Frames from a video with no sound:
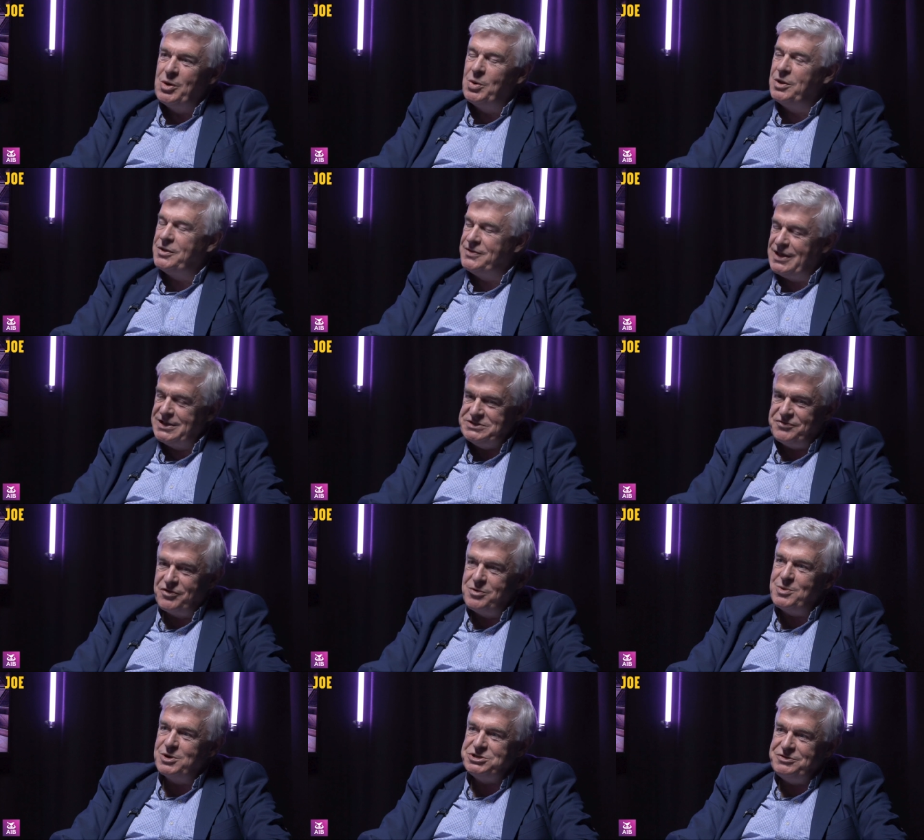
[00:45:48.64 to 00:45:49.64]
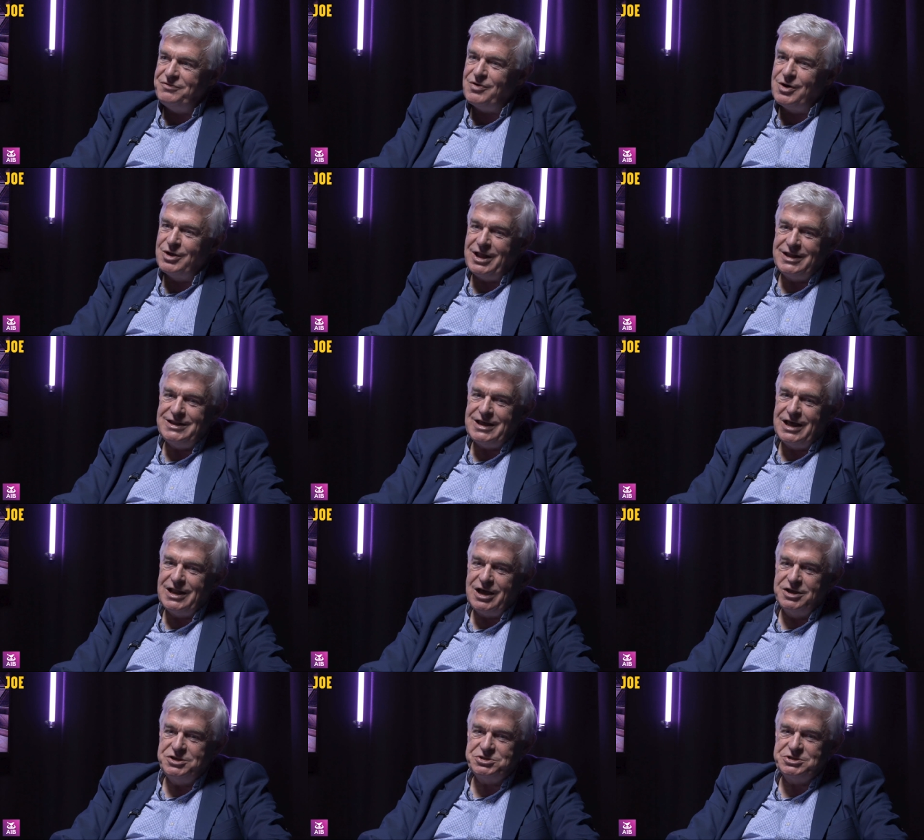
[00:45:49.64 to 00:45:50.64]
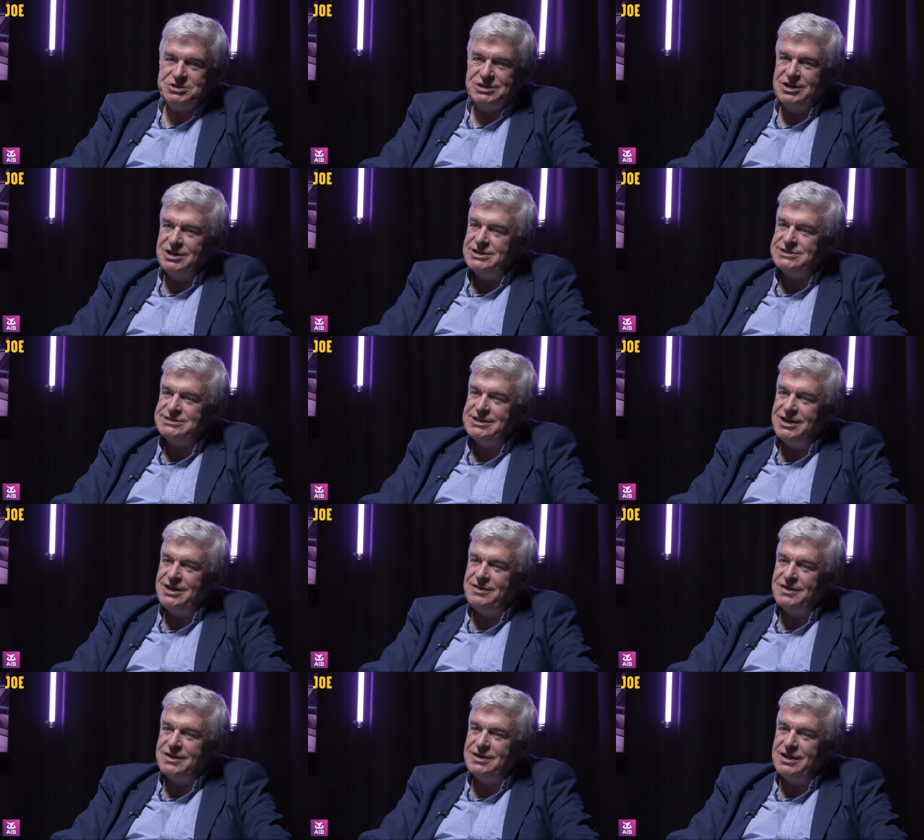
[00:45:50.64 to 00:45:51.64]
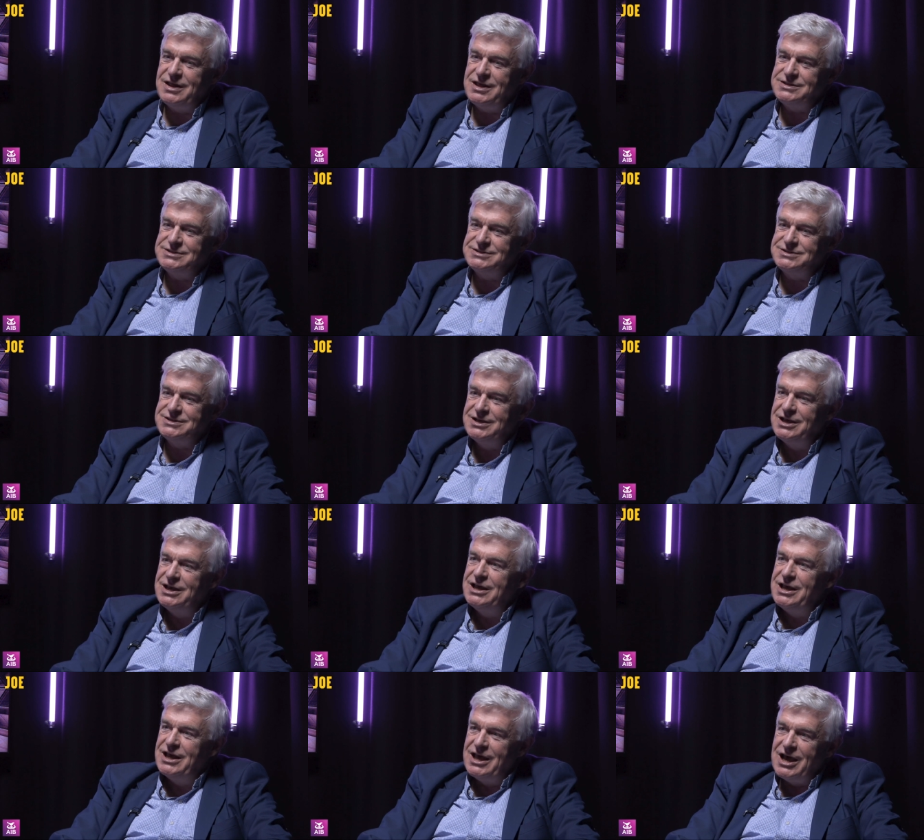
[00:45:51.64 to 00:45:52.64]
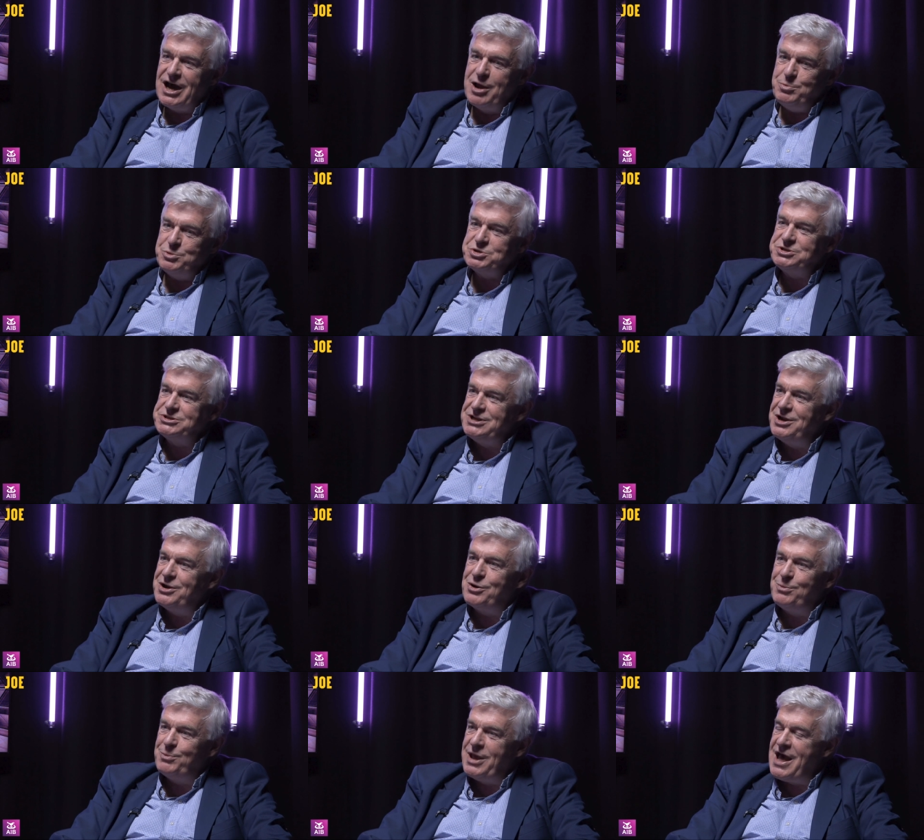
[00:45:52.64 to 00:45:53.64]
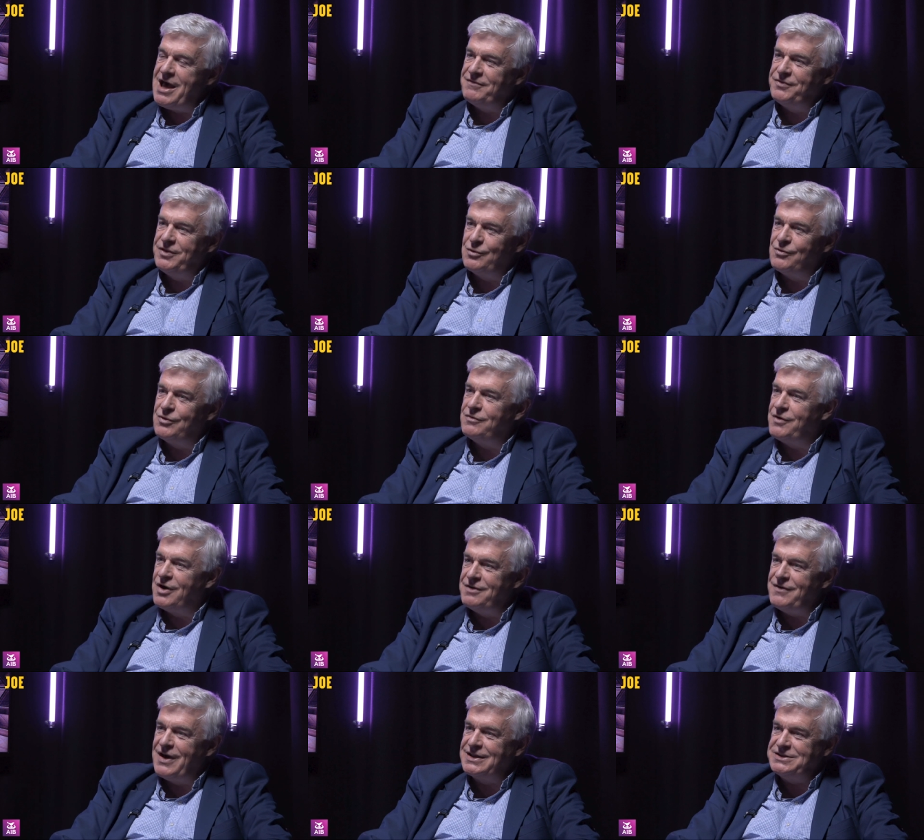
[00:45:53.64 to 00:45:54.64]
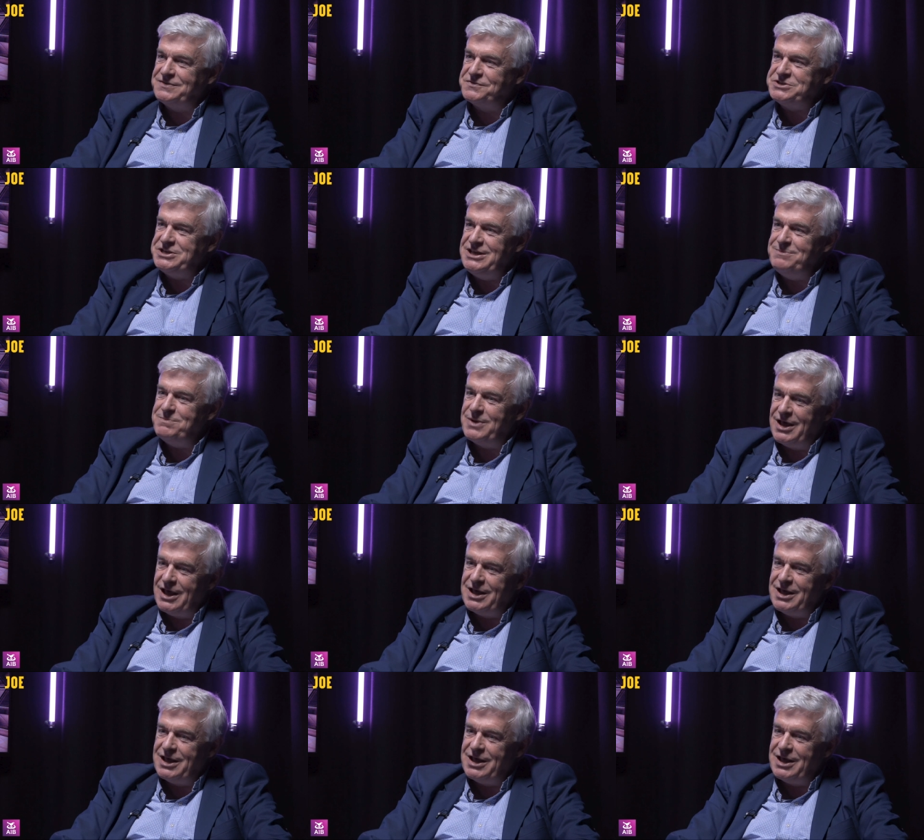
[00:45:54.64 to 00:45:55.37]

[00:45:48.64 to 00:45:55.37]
Well, thanks very much, Yvonne. And I'd just like to say that I'm just here on behalf of the Revive Active team.